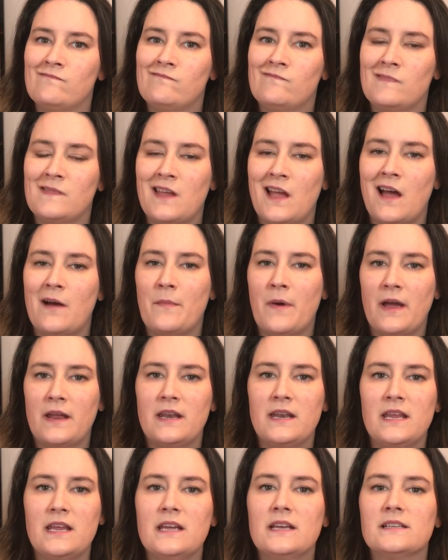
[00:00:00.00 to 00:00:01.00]
yeah, my
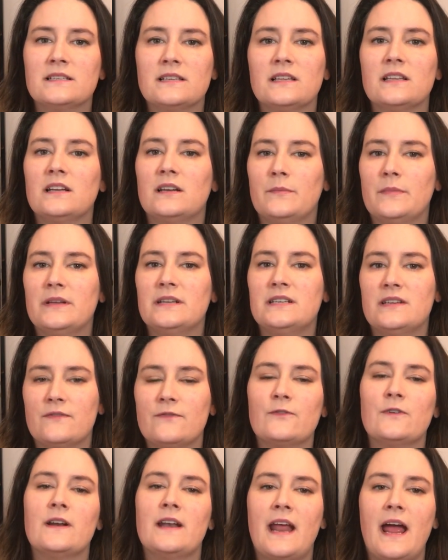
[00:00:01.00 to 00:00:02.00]
knee is a little bit
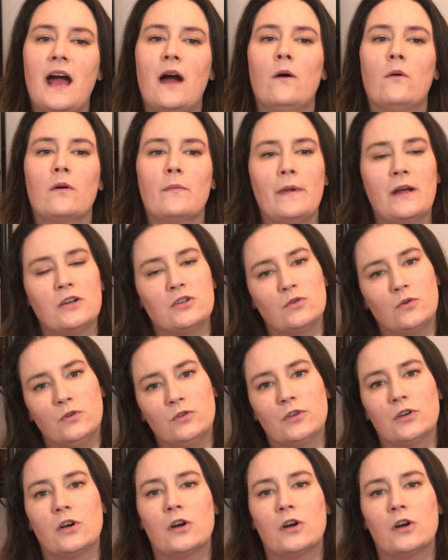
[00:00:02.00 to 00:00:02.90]
different now, or my shoulder,